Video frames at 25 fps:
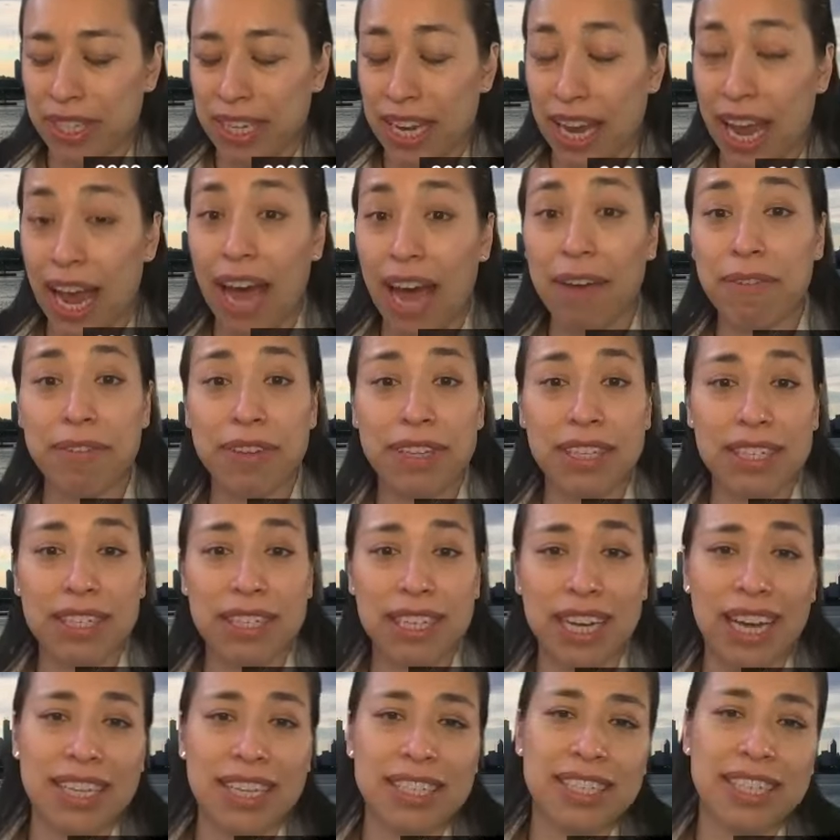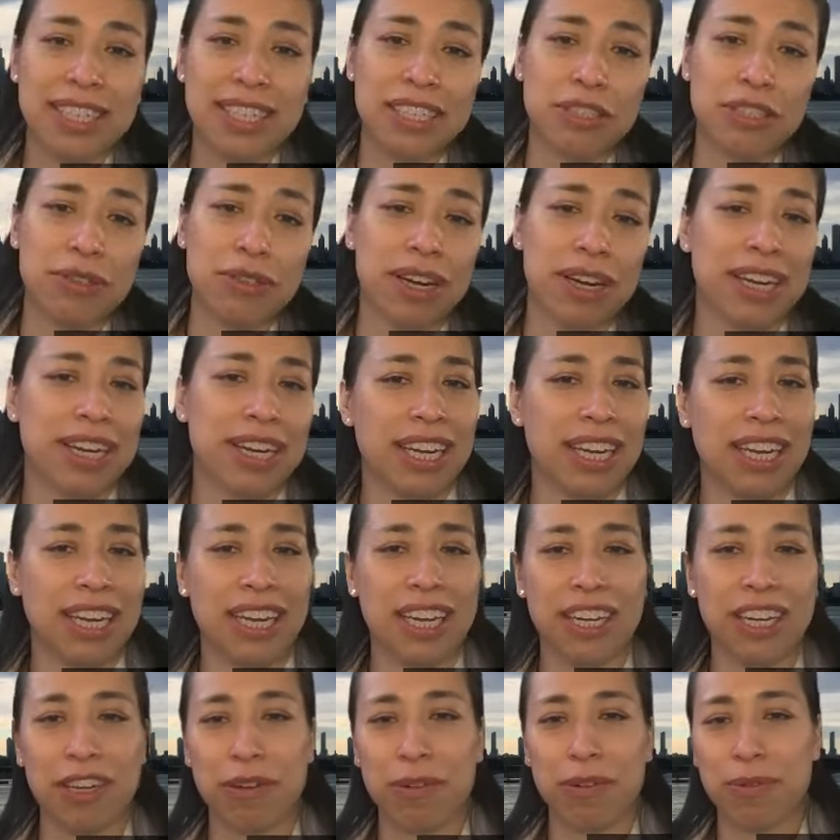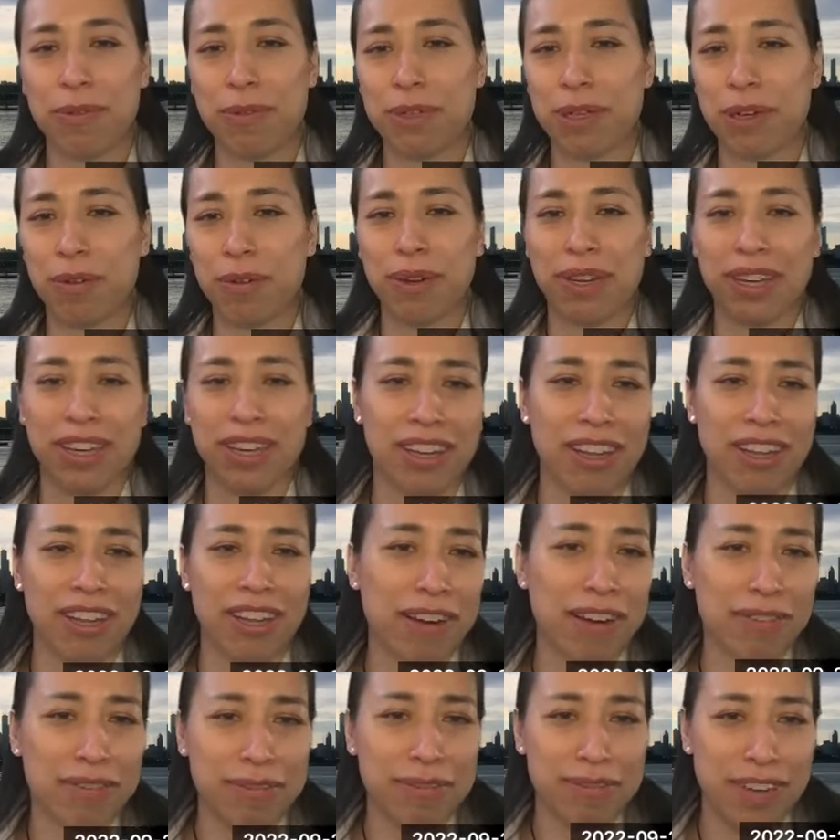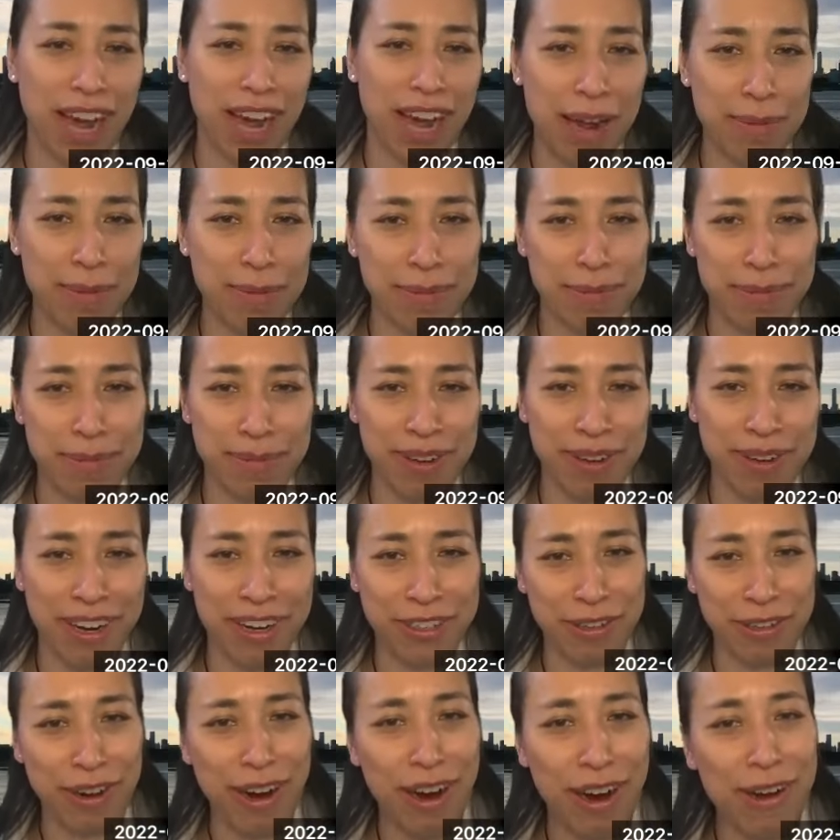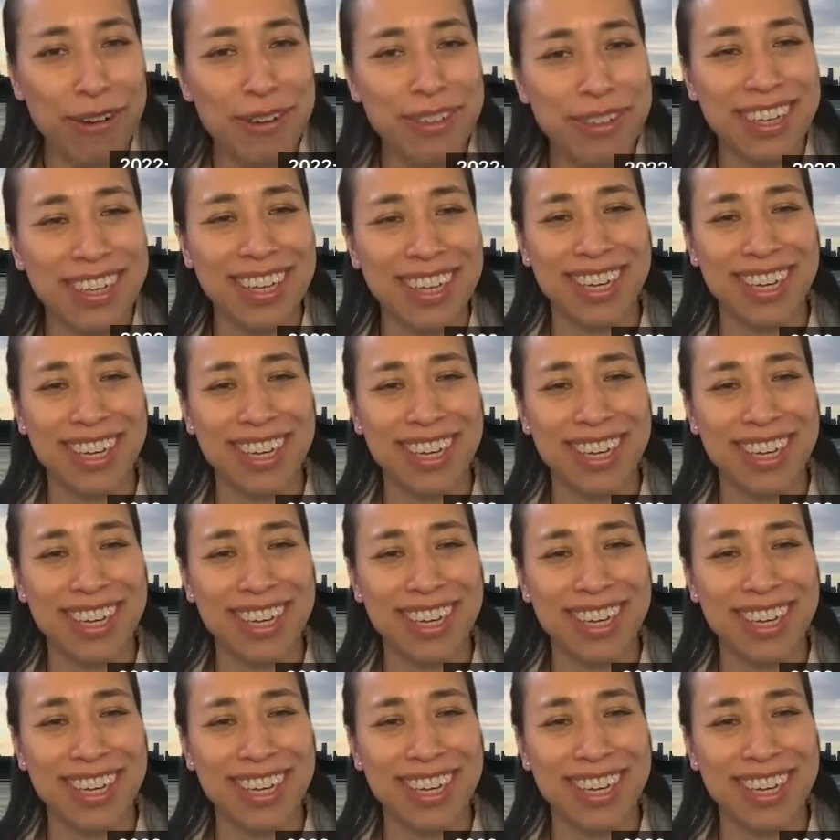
haven't, as a trainee, you don't get a lot of time on your own.